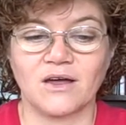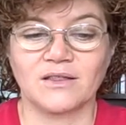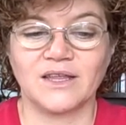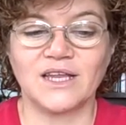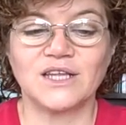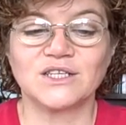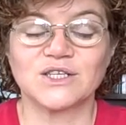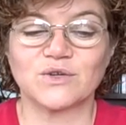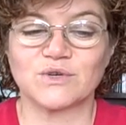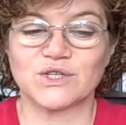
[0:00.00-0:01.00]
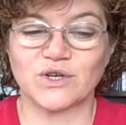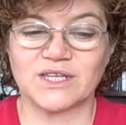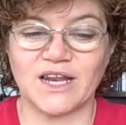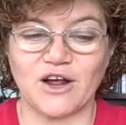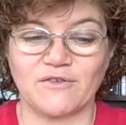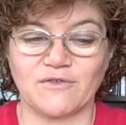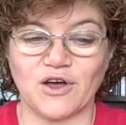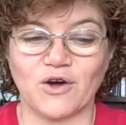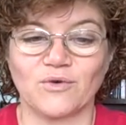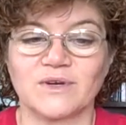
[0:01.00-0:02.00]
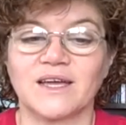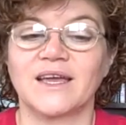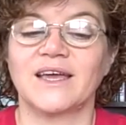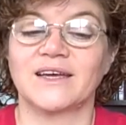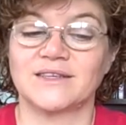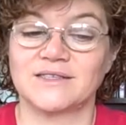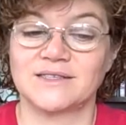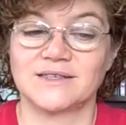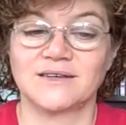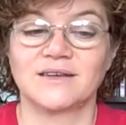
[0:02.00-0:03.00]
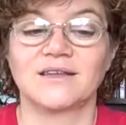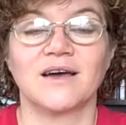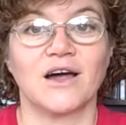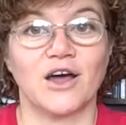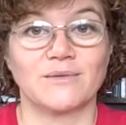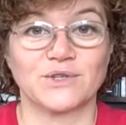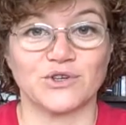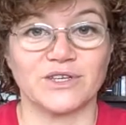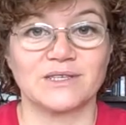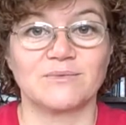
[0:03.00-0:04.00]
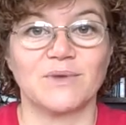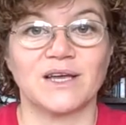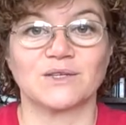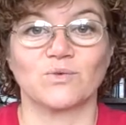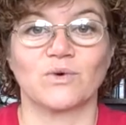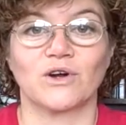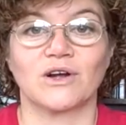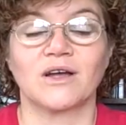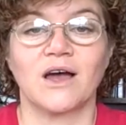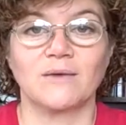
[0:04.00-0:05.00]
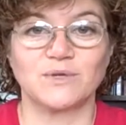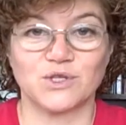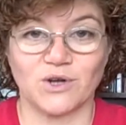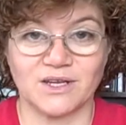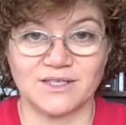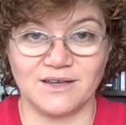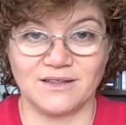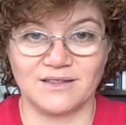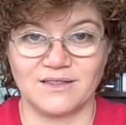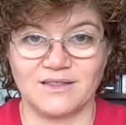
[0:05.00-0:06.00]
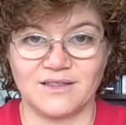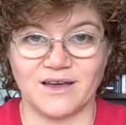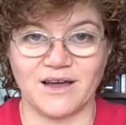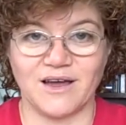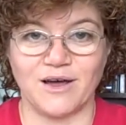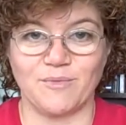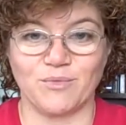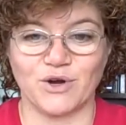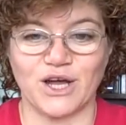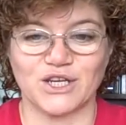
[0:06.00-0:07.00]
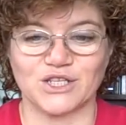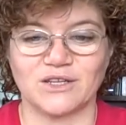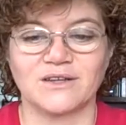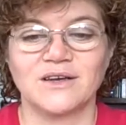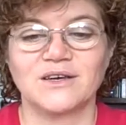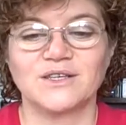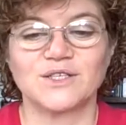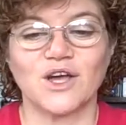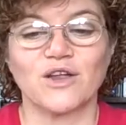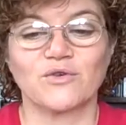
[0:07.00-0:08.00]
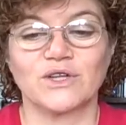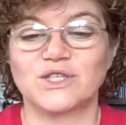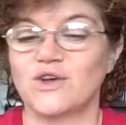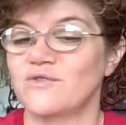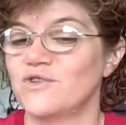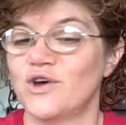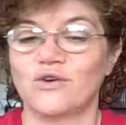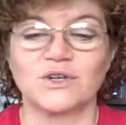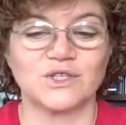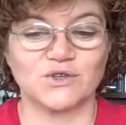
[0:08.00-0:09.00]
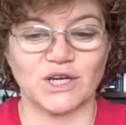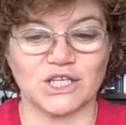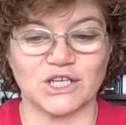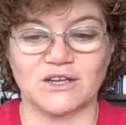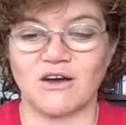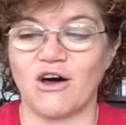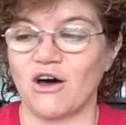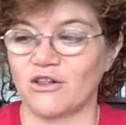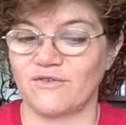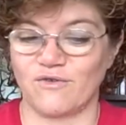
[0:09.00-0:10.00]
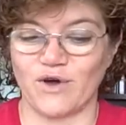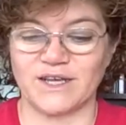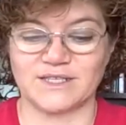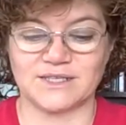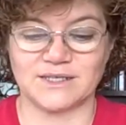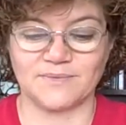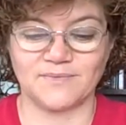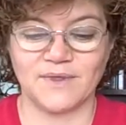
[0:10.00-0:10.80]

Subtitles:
leading to the restricted airflow is an obstruent because we're obstructing the production. Sonorants, you have no constriction, all are voiced.